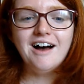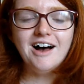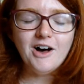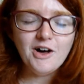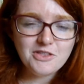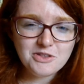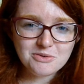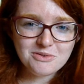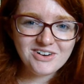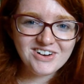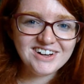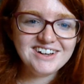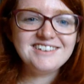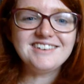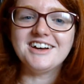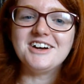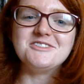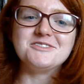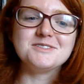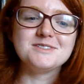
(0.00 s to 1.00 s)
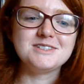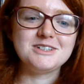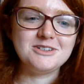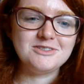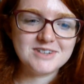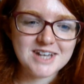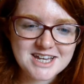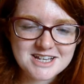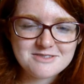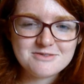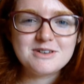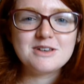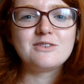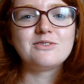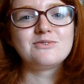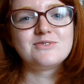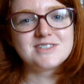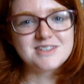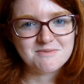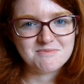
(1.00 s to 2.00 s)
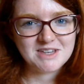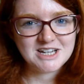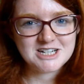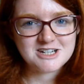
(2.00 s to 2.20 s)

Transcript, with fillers: Otherwise, I will see you next week to something